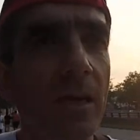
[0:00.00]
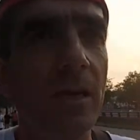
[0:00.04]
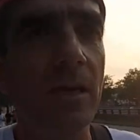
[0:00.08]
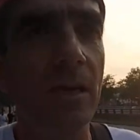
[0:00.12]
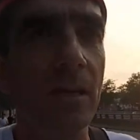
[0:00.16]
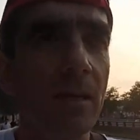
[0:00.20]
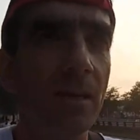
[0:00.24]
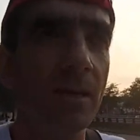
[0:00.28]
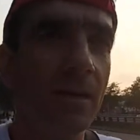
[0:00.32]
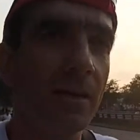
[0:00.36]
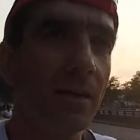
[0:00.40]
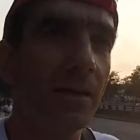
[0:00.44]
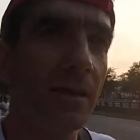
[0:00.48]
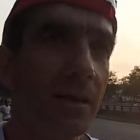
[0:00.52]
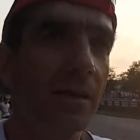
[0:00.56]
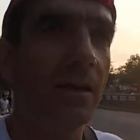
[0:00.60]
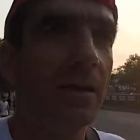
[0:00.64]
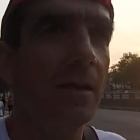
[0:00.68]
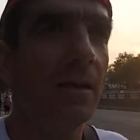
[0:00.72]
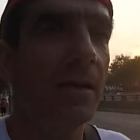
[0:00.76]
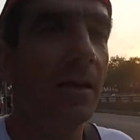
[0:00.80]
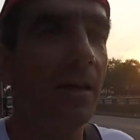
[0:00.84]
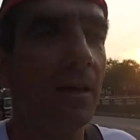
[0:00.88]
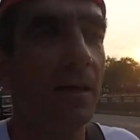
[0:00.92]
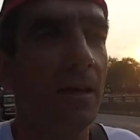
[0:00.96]

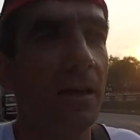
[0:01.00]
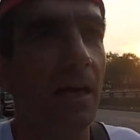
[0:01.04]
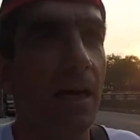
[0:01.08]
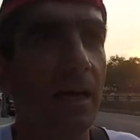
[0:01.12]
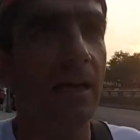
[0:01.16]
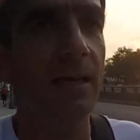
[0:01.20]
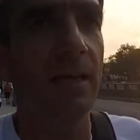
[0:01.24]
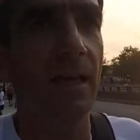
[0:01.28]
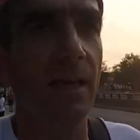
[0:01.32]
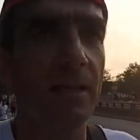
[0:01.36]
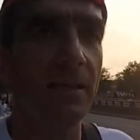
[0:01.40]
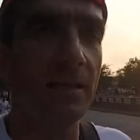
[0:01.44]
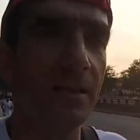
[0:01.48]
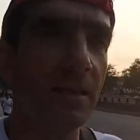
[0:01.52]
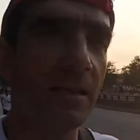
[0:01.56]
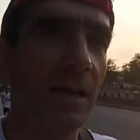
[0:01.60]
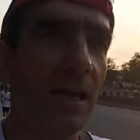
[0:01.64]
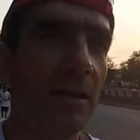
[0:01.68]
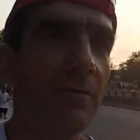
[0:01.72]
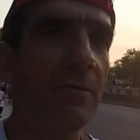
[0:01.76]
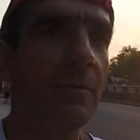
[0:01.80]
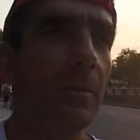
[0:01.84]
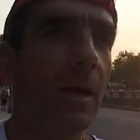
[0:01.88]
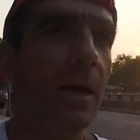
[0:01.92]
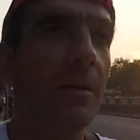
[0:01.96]
I didn't
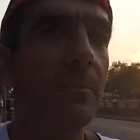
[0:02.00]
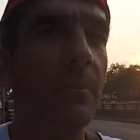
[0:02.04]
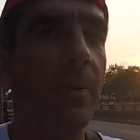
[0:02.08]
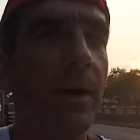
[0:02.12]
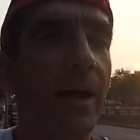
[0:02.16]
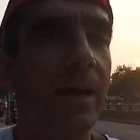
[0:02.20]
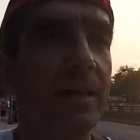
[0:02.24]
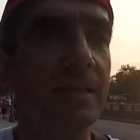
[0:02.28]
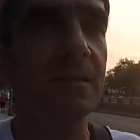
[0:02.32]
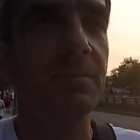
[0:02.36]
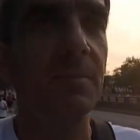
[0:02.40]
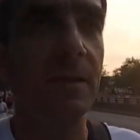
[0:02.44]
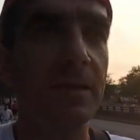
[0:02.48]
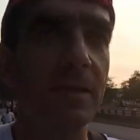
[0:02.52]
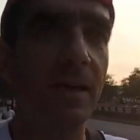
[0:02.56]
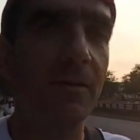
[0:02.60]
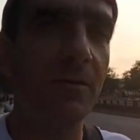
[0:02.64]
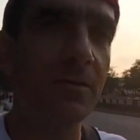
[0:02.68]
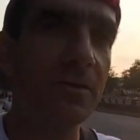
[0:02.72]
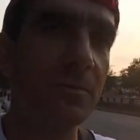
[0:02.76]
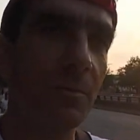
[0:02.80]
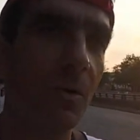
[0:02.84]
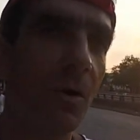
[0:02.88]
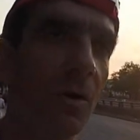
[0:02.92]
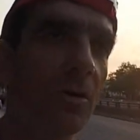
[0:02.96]
have my best, but I
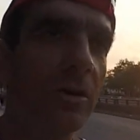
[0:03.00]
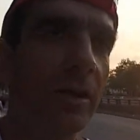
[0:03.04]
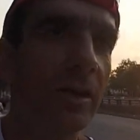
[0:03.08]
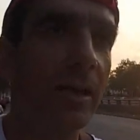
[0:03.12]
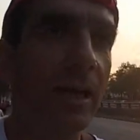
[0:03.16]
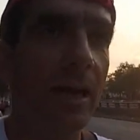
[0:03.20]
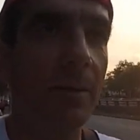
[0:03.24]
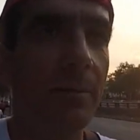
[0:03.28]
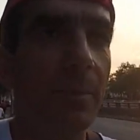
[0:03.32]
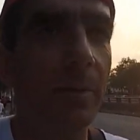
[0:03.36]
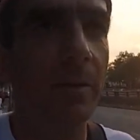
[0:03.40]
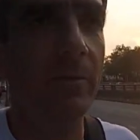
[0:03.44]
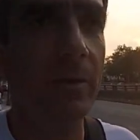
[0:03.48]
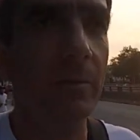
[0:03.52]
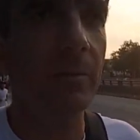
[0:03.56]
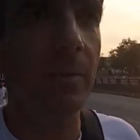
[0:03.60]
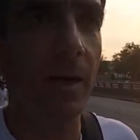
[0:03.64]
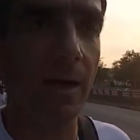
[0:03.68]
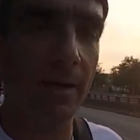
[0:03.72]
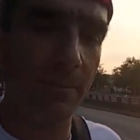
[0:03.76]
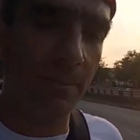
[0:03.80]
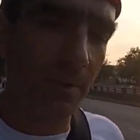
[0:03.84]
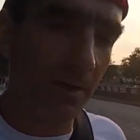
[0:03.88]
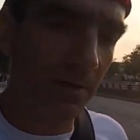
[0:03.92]
was more than happy with my